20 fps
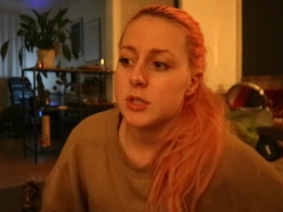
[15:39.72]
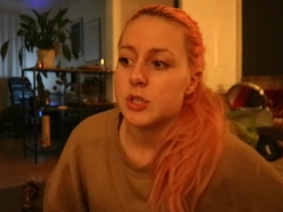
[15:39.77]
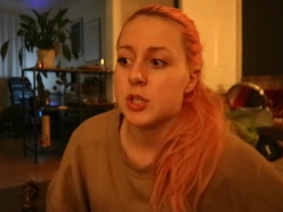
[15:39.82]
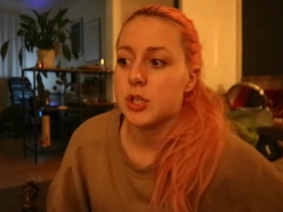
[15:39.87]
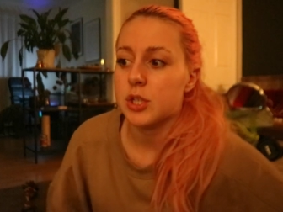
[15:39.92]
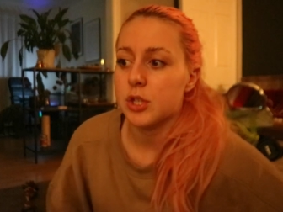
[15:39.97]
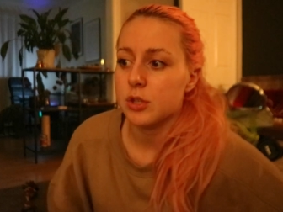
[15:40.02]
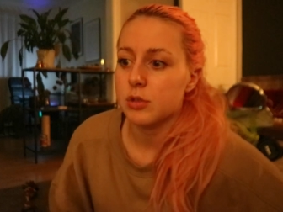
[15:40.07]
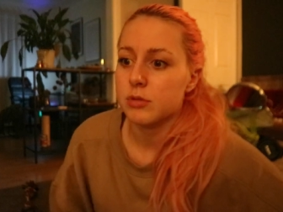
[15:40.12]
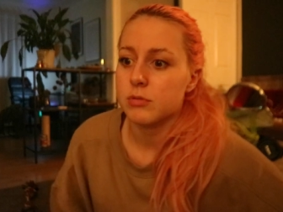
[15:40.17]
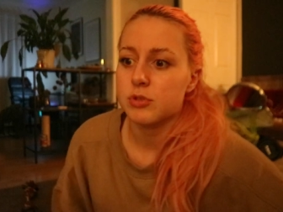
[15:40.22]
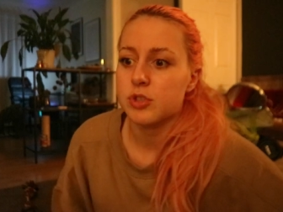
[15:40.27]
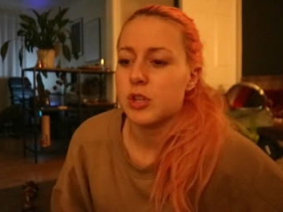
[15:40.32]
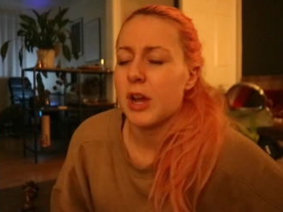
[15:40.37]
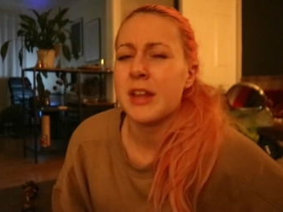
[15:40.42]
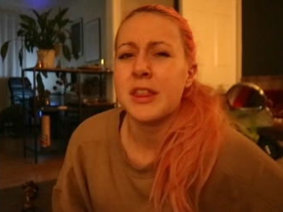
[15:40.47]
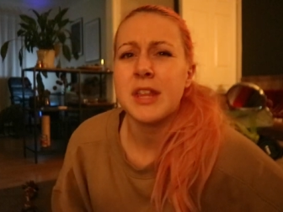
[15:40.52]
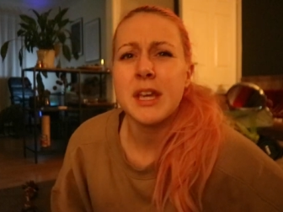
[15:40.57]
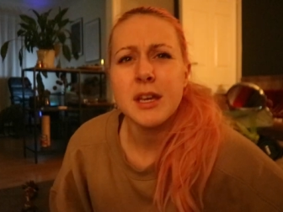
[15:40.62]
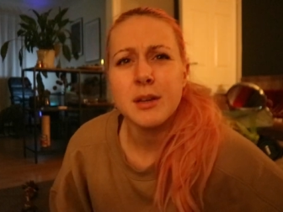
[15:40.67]
to,
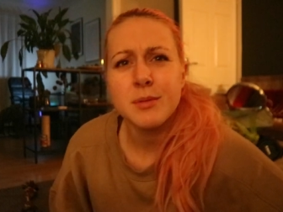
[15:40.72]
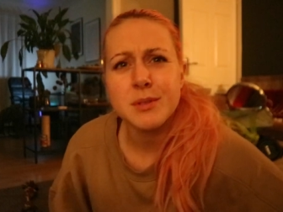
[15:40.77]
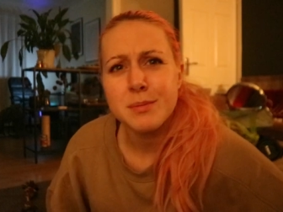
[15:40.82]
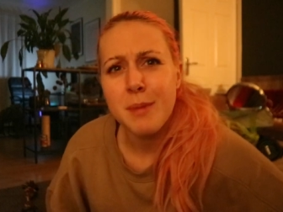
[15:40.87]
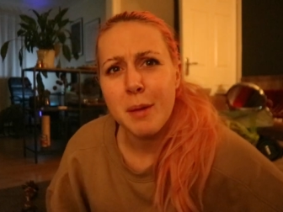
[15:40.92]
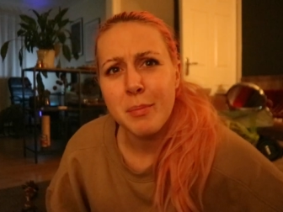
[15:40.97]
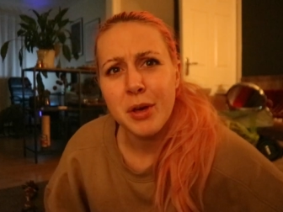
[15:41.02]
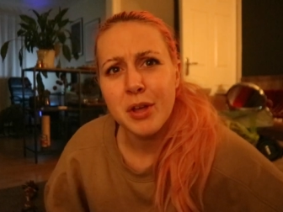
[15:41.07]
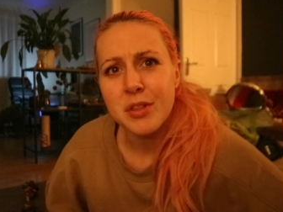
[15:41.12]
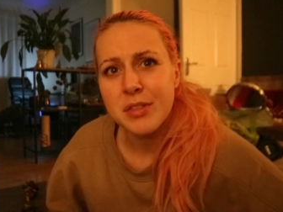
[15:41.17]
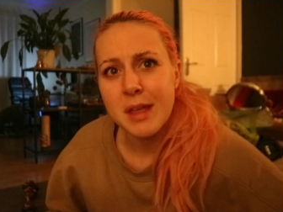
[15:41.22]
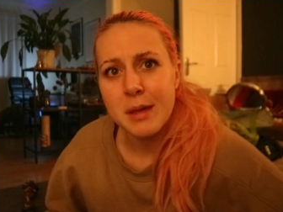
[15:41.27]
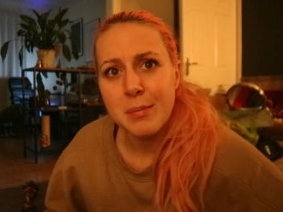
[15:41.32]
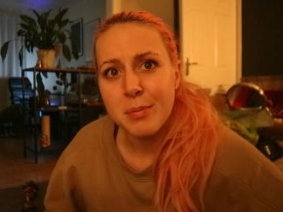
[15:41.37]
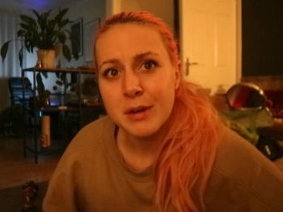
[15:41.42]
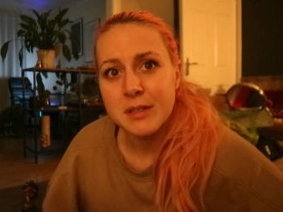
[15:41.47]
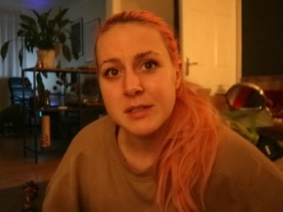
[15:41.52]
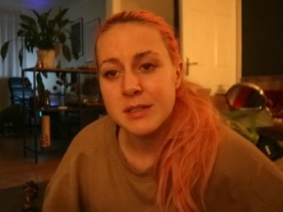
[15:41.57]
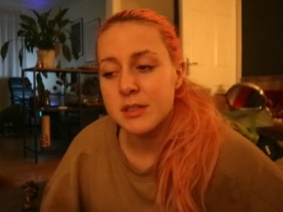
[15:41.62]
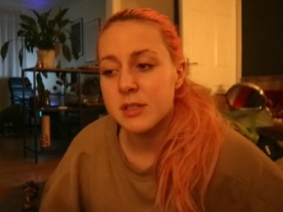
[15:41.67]
I think it was my birthday
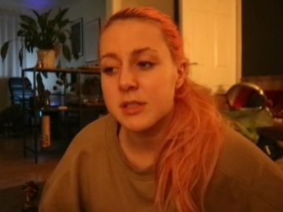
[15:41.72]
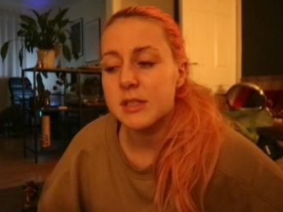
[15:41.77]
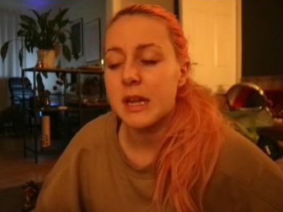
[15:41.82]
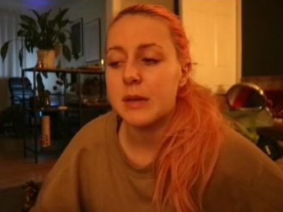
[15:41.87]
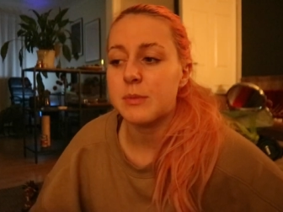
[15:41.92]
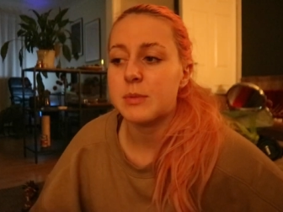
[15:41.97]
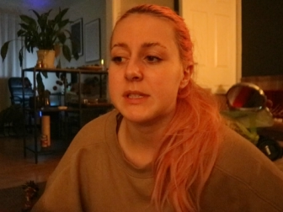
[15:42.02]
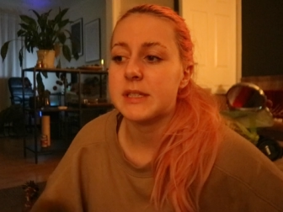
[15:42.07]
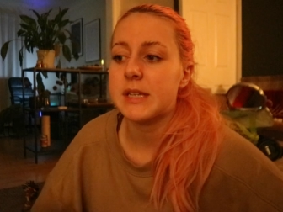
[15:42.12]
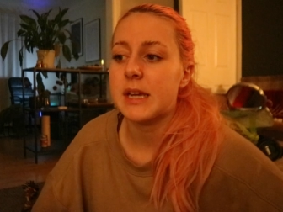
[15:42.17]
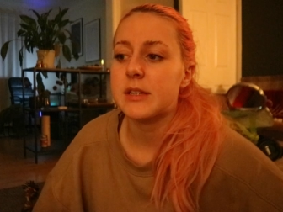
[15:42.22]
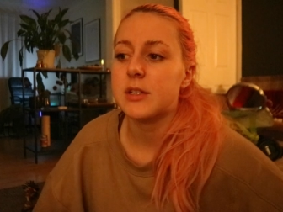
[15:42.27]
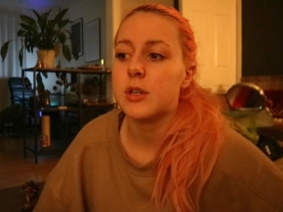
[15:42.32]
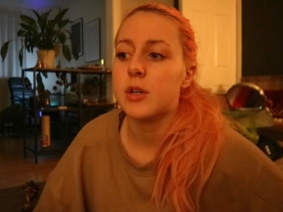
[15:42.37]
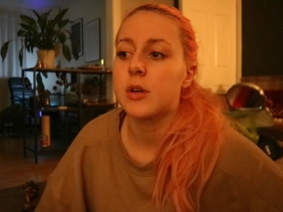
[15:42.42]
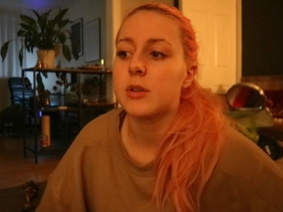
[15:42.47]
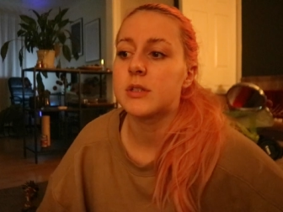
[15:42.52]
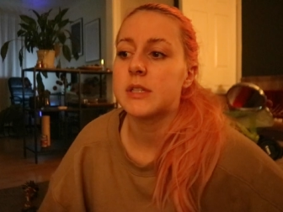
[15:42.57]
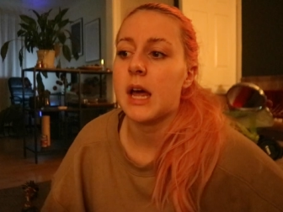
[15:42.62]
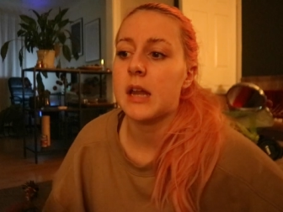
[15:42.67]
present, like we stayed in
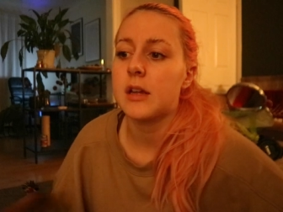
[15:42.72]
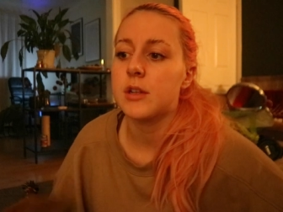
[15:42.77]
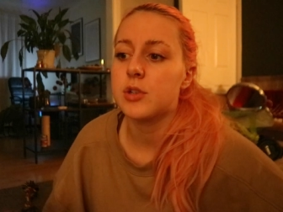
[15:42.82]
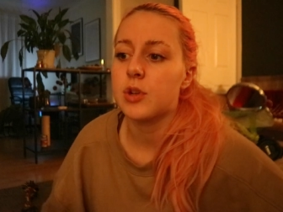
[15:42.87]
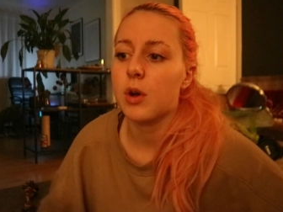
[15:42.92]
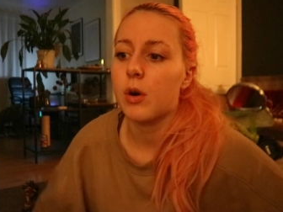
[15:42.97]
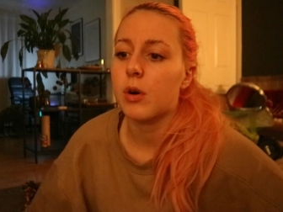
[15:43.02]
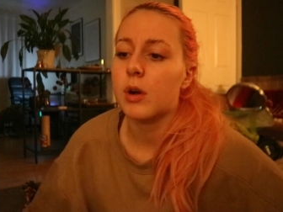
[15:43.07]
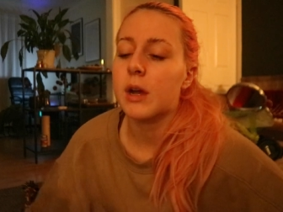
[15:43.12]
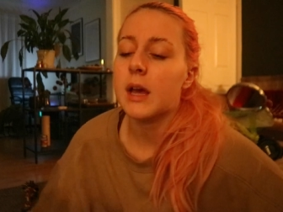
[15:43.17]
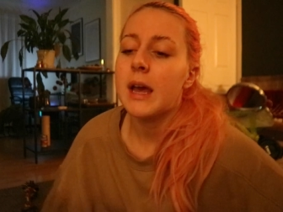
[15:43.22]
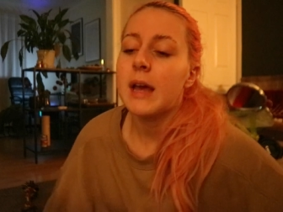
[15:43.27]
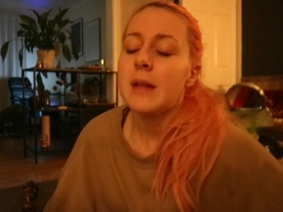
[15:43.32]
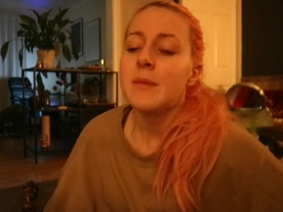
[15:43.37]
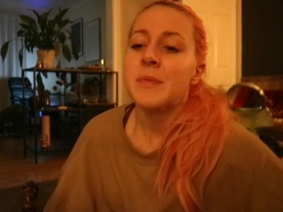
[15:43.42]
a hotel in York.